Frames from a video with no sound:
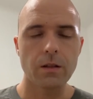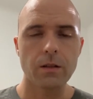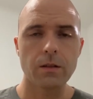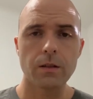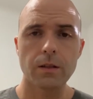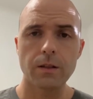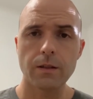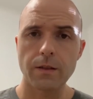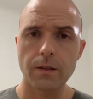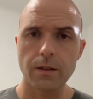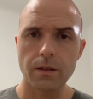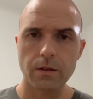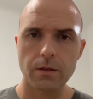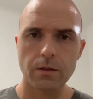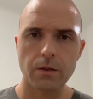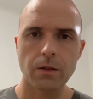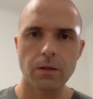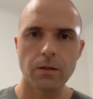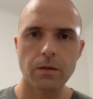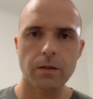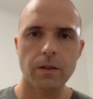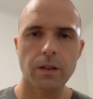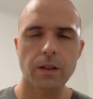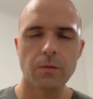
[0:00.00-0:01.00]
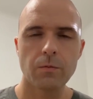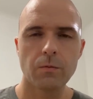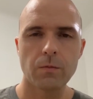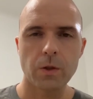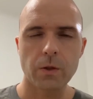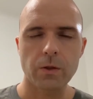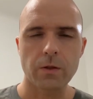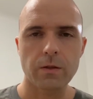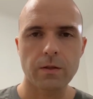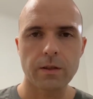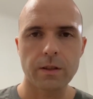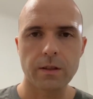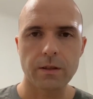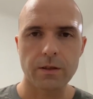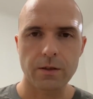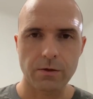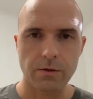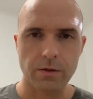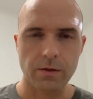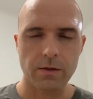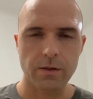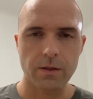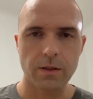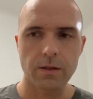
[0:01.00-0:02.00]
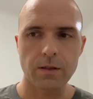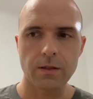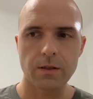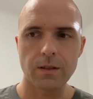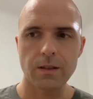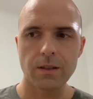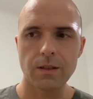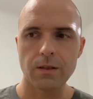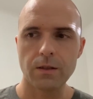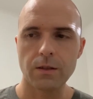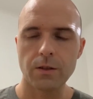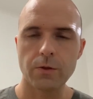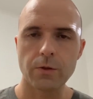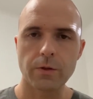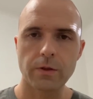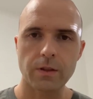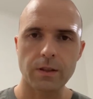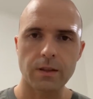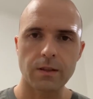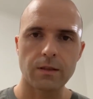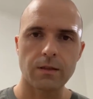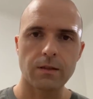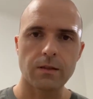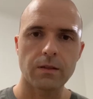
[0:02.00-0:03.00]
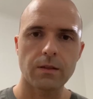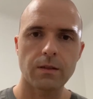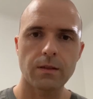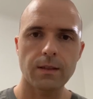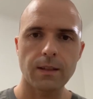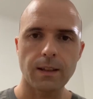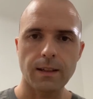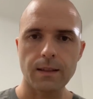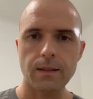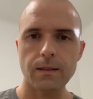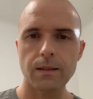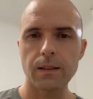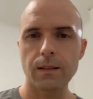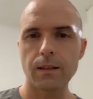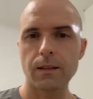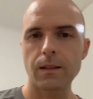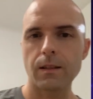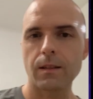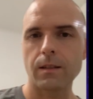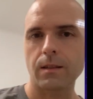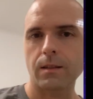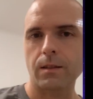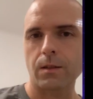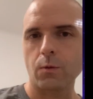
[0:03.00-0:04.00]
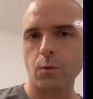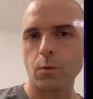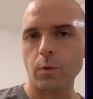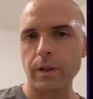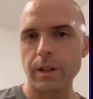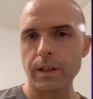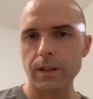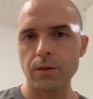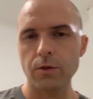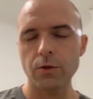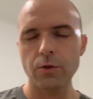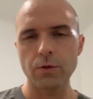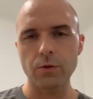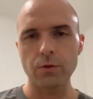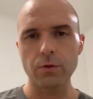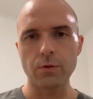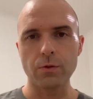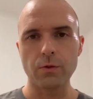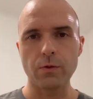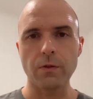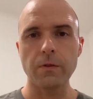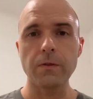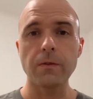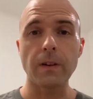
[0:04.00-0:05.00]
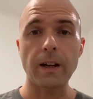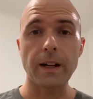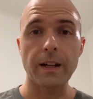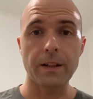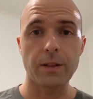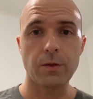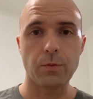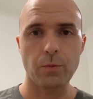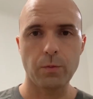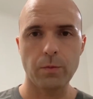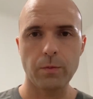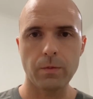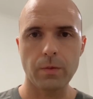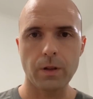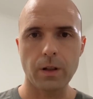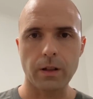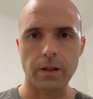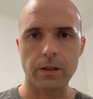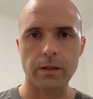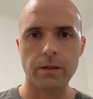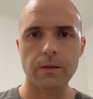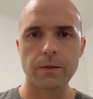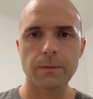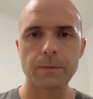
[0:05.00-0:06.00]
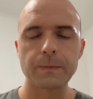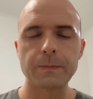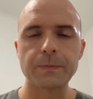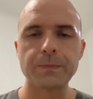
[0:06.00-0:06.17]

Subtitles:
In this talk, I'm mostly interested in using testing as a way to find bugs.